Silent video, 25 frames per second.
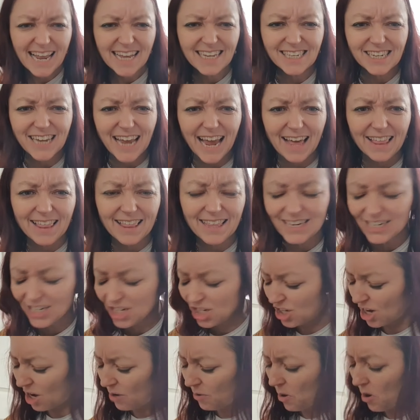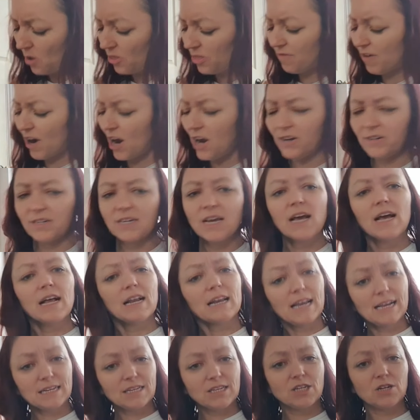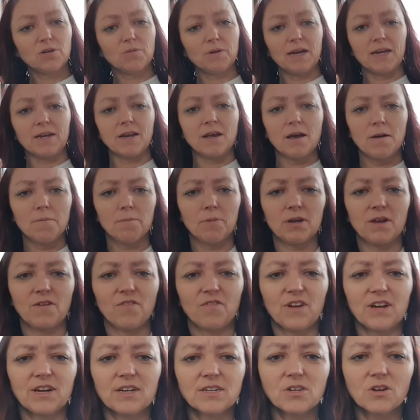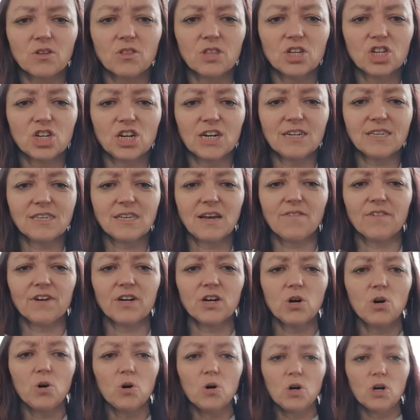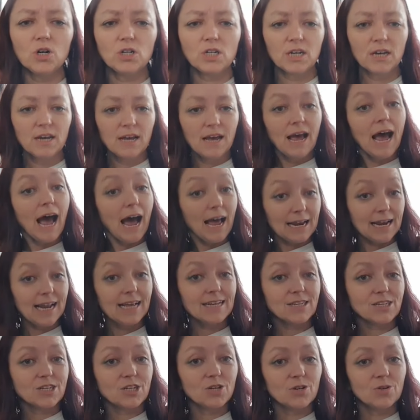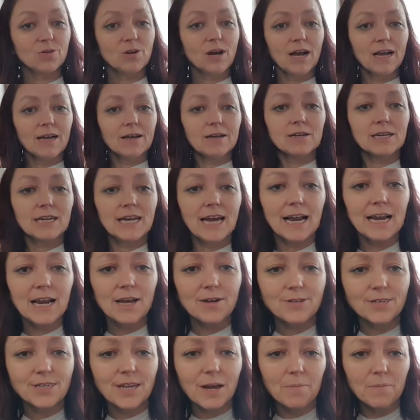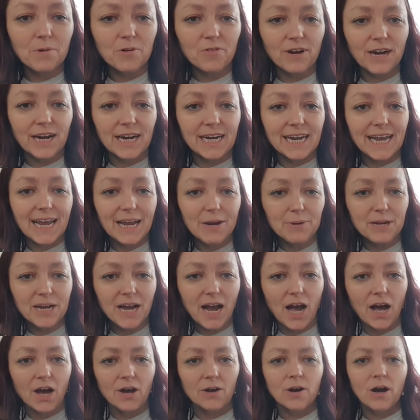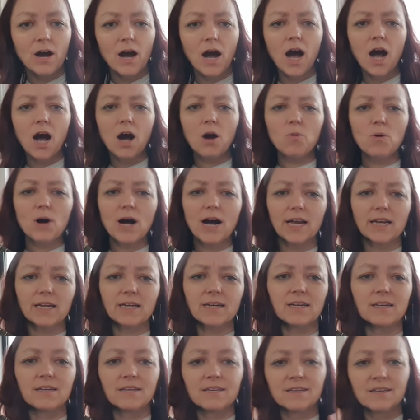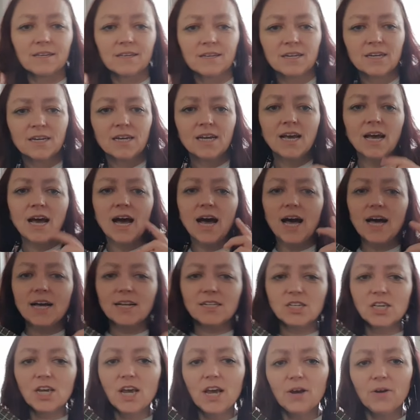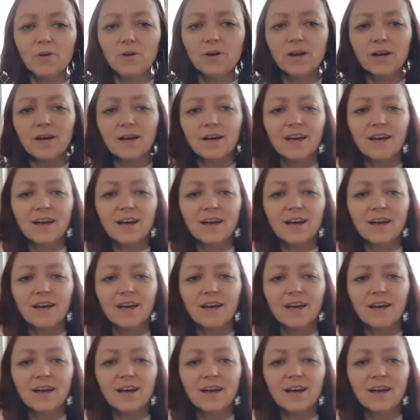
let's get this show on the road. Let's do it. Put your fingers on the G7 chord and let's do Yellow Submarine. Here we go. A1, A2,